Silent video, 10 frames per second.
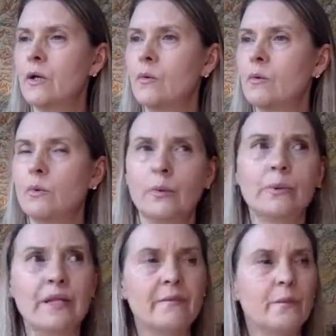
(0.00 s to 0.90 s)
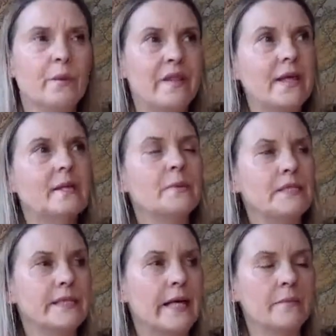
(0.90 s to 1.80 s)
when we think about
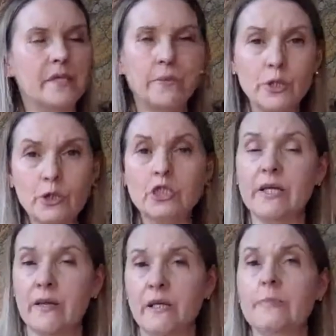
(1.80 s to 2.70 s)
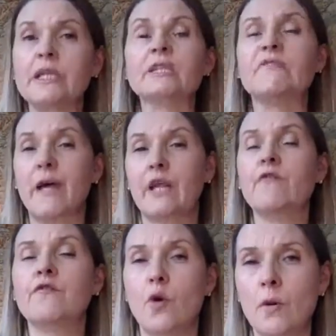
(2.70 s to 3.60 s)
ceremony, we usually think of these very
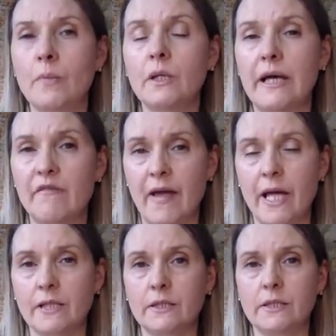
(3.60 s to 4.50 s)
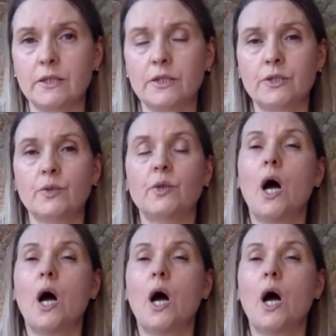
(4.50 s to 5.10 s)
formal events. So